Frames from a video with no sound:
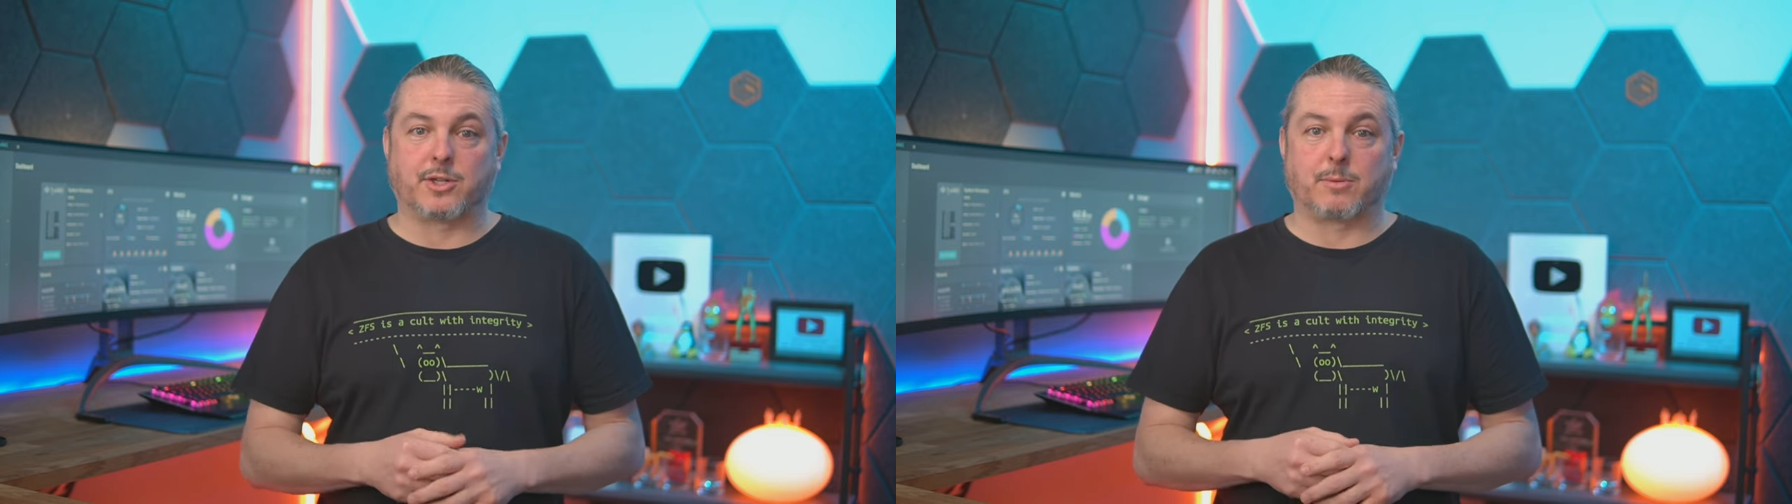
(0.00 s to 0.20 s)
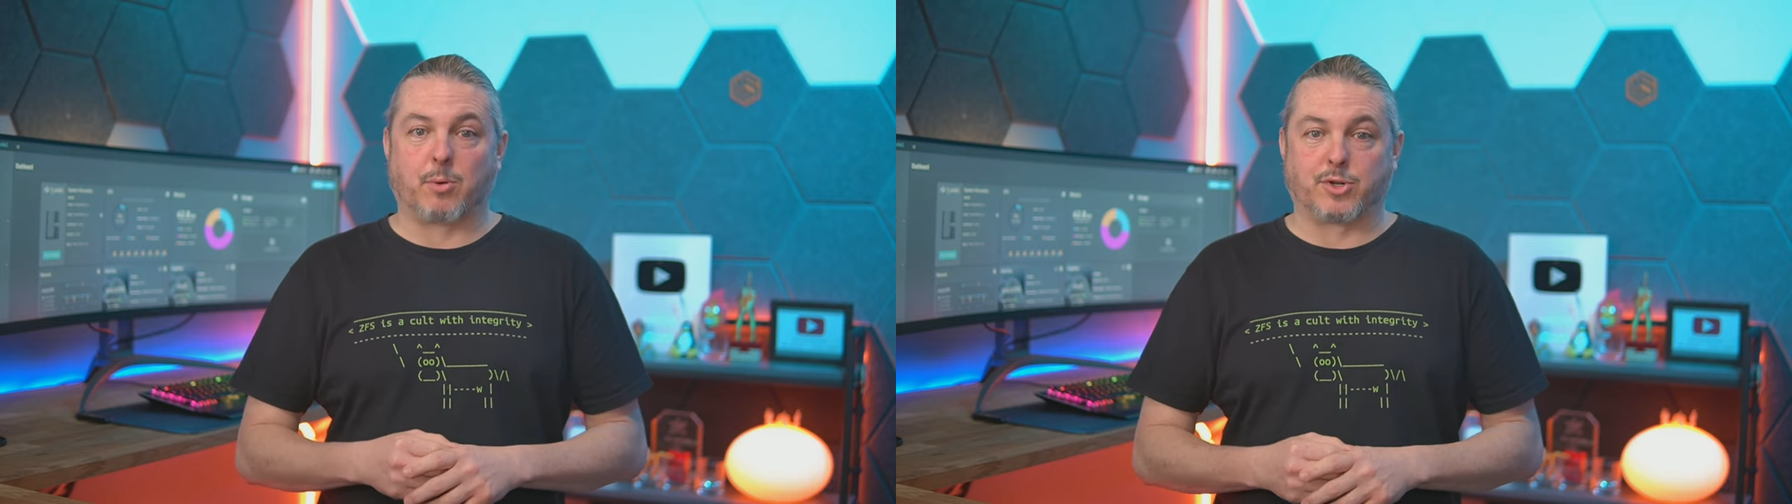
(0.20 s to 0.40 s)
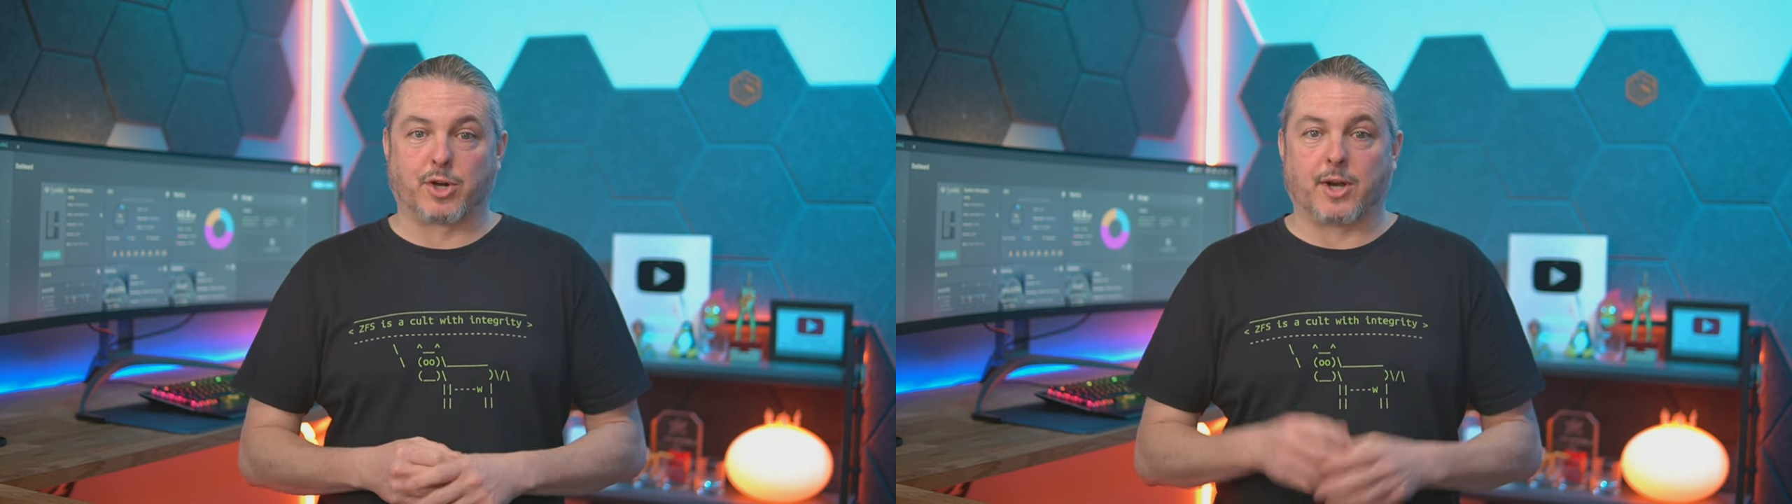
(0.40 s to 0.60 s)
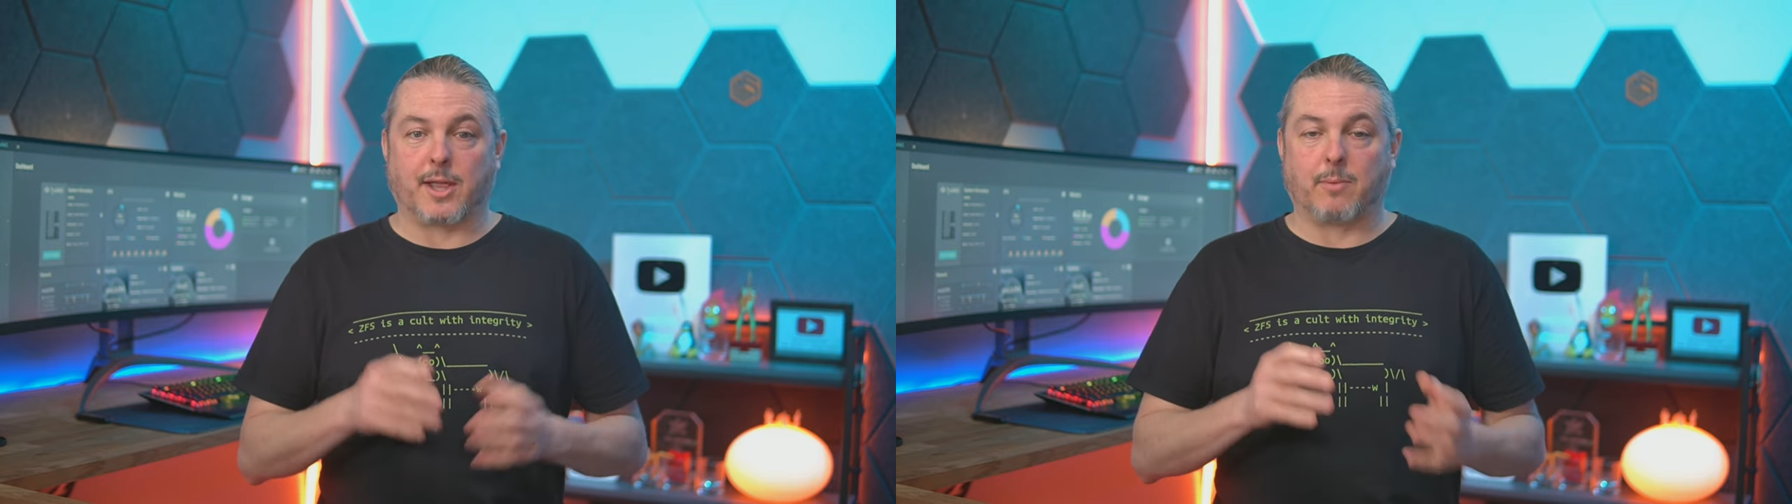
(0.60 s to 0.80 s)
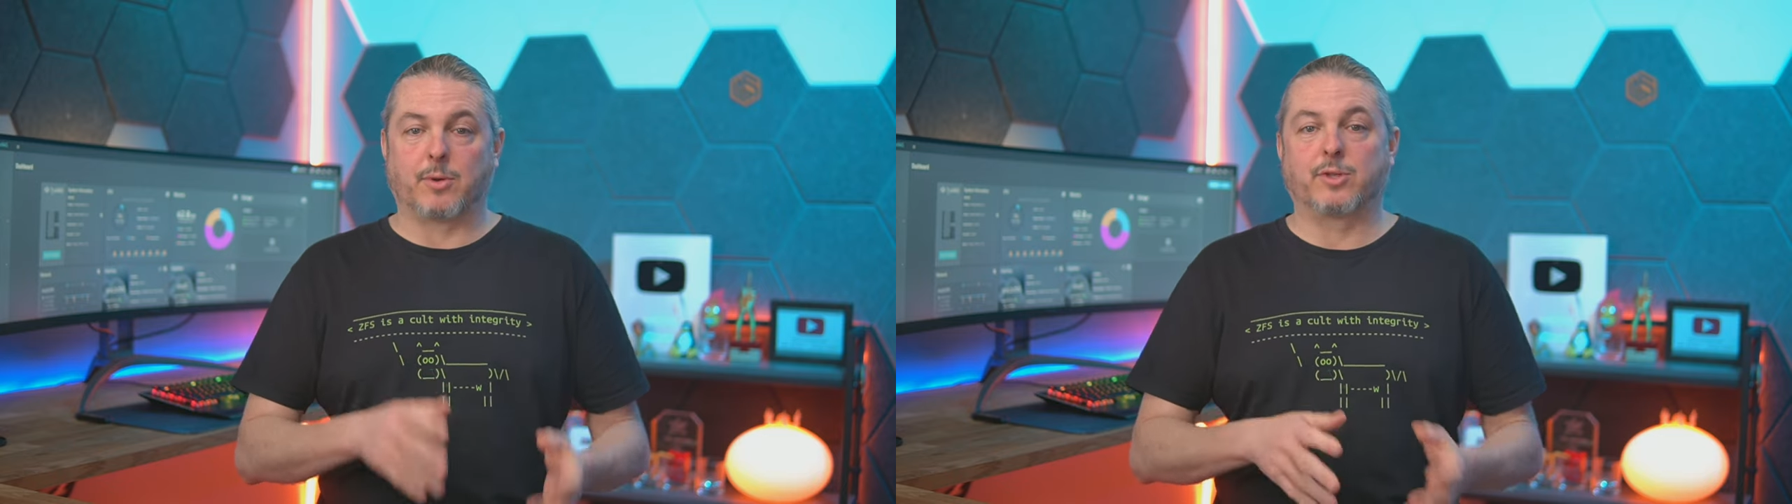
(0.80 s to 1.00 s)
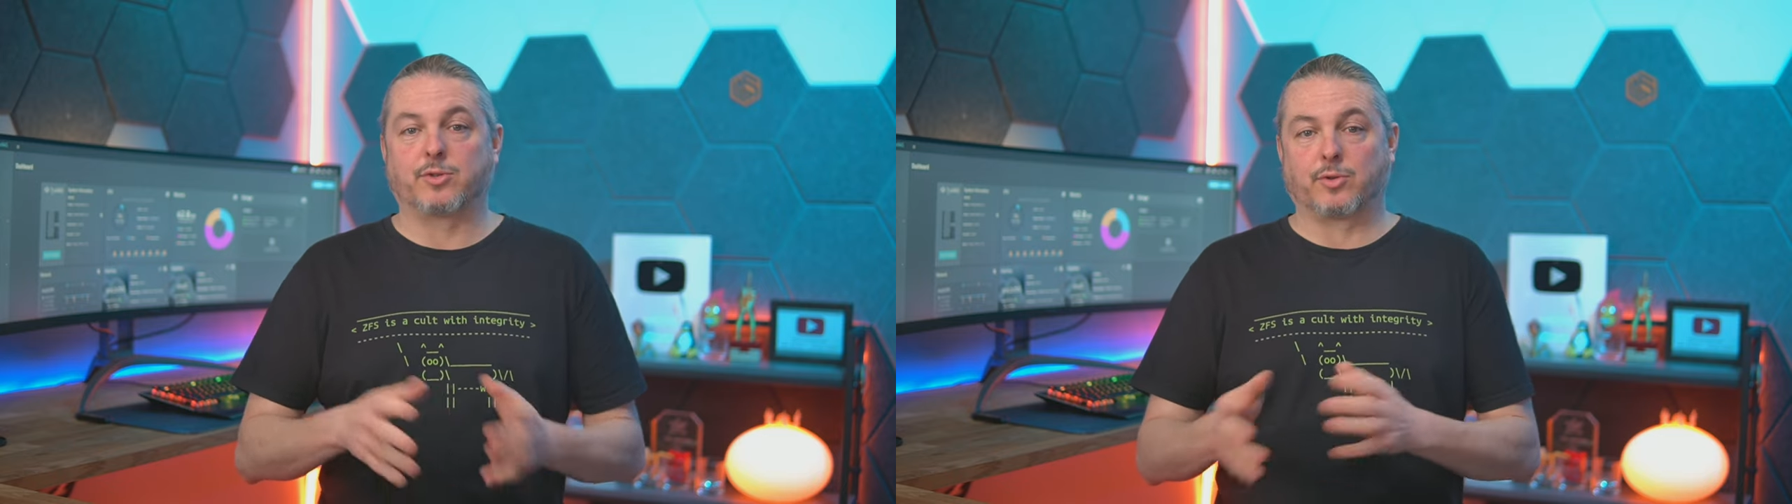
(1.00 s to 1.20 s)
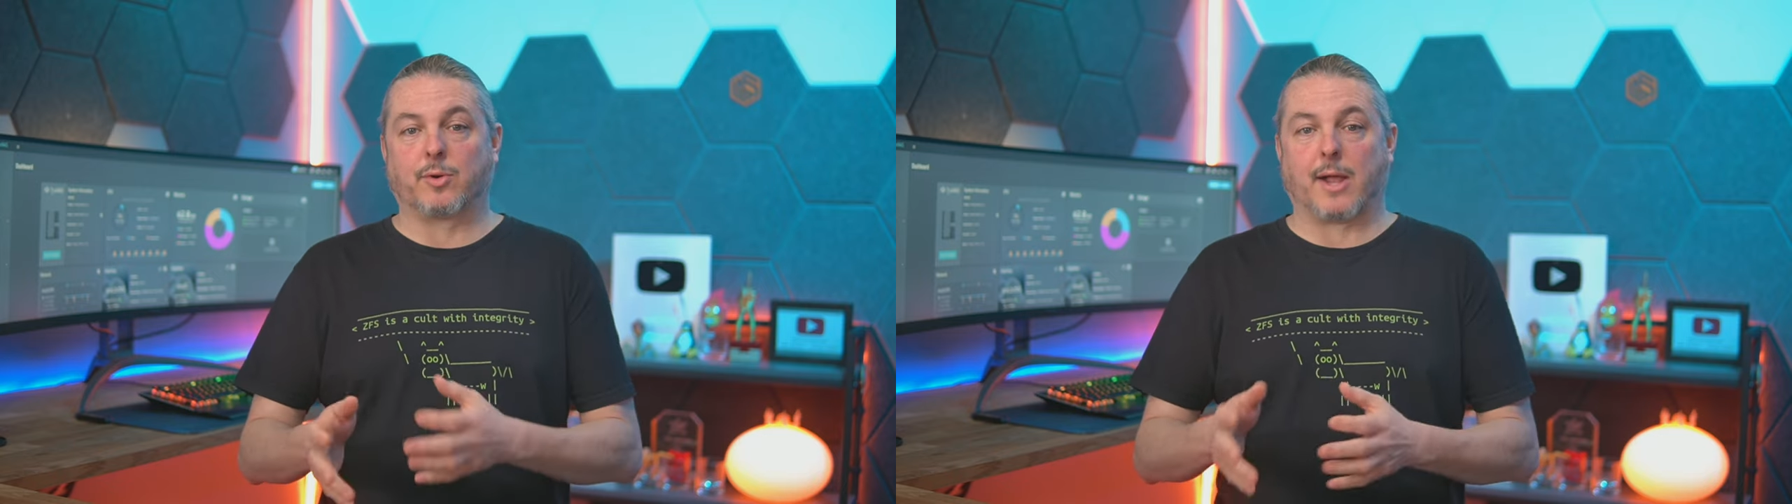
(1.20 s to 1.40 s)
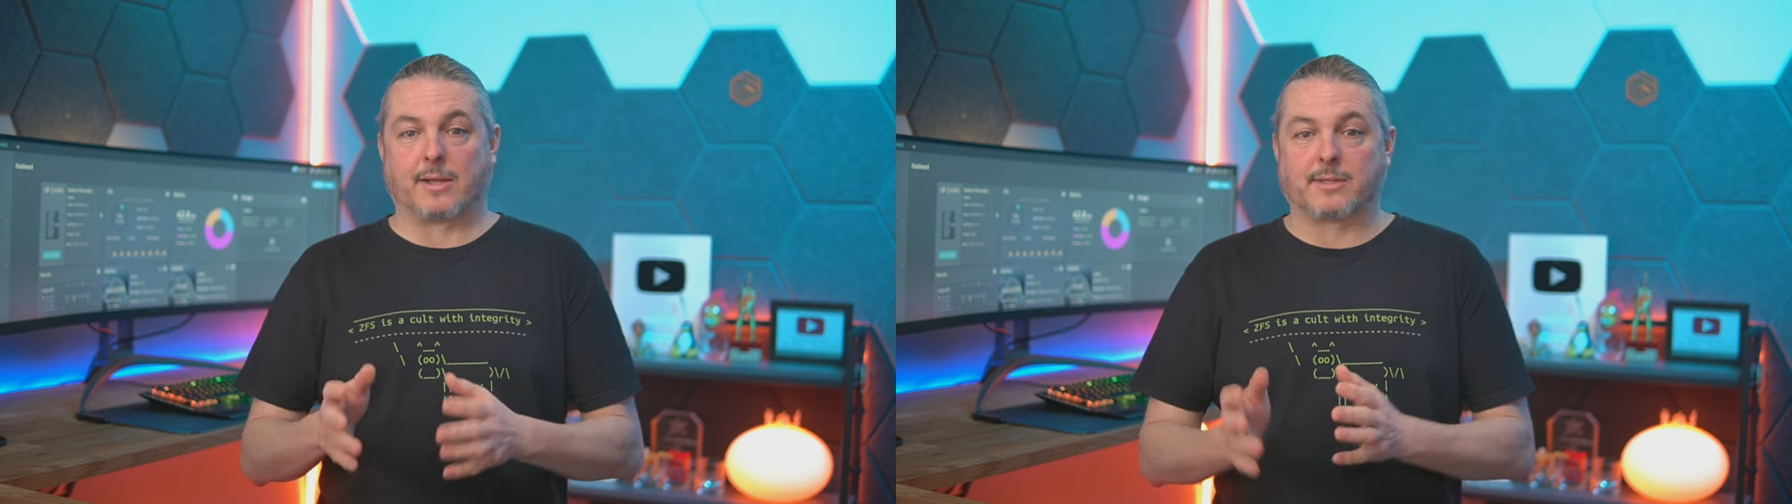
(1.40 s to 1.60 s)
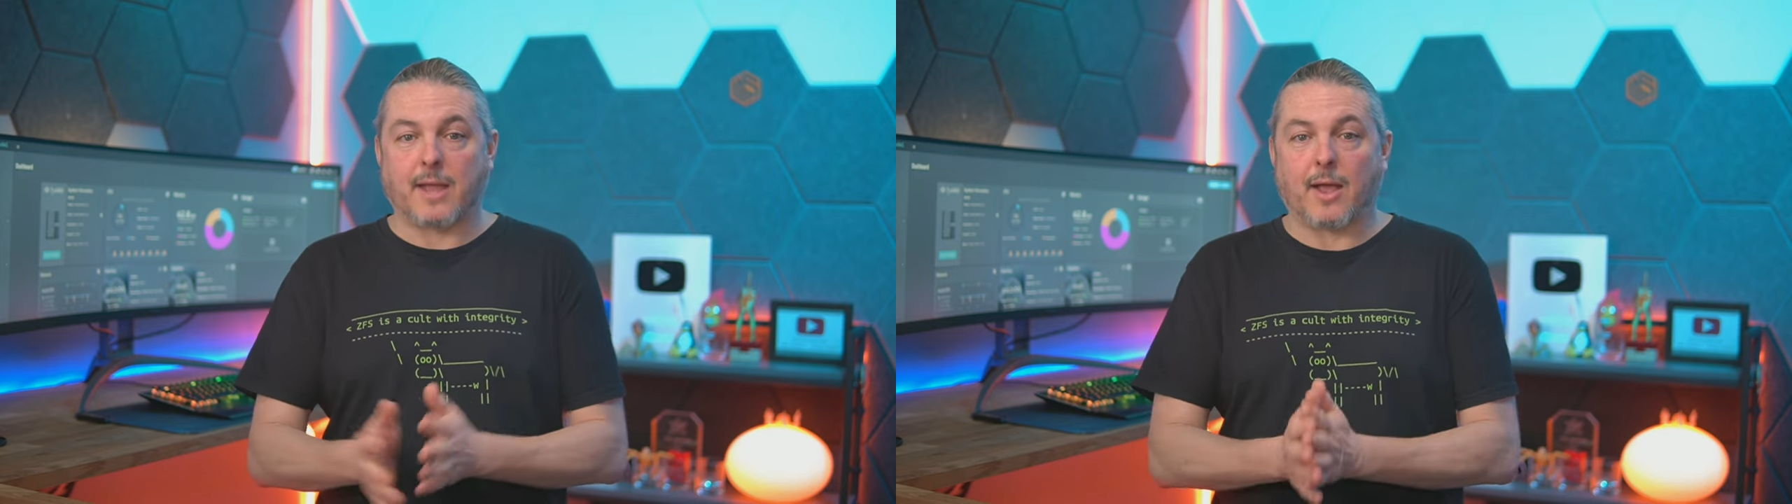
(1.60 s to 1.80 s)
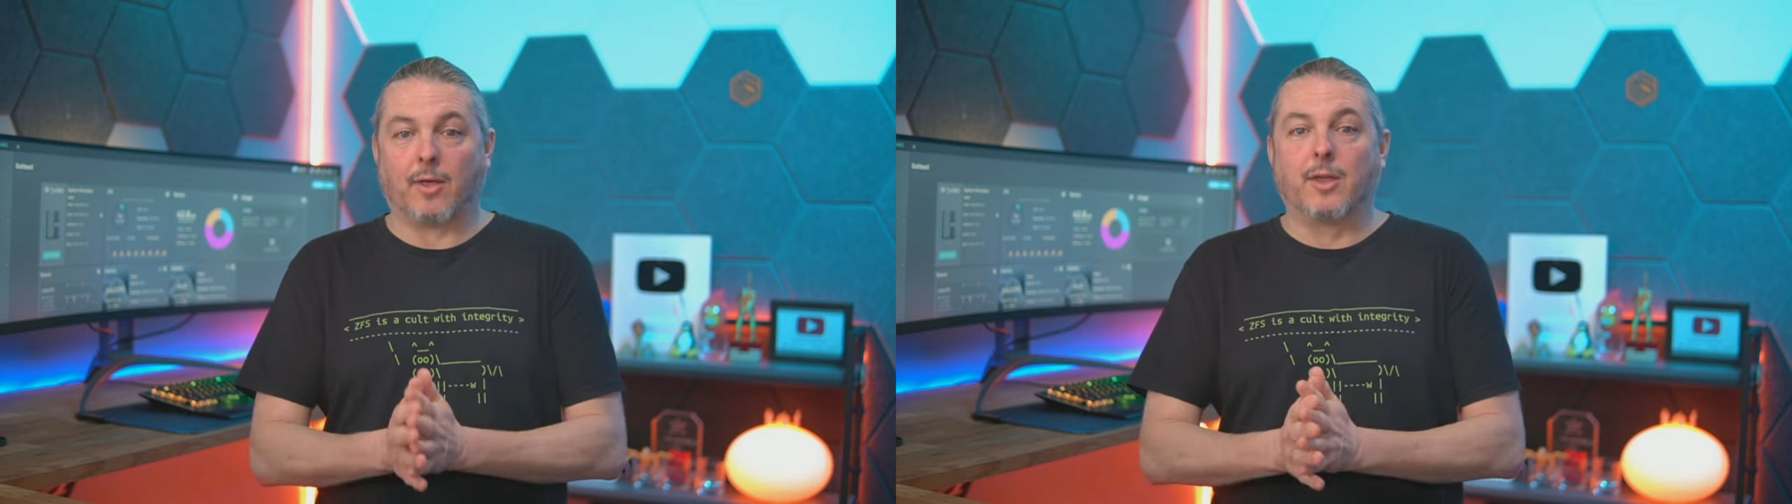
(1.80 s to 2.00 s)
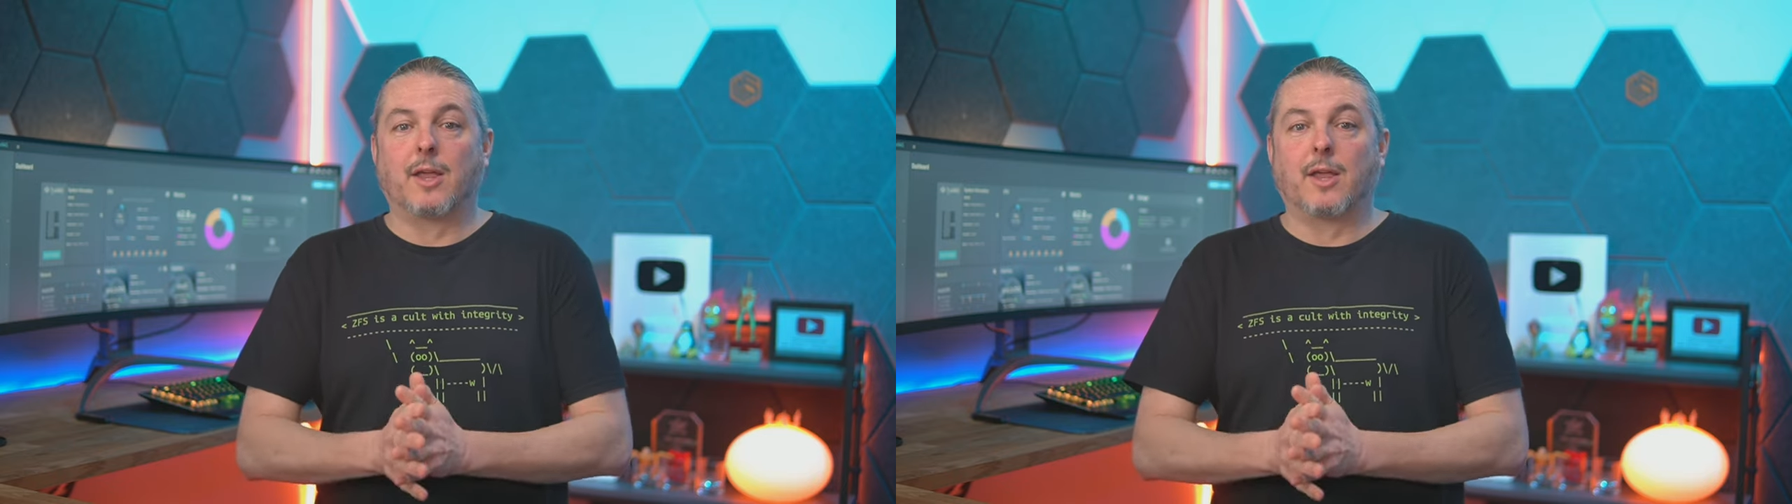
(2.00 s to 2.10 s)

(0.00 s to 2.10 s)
support you're going to get with TrueNAS Scale.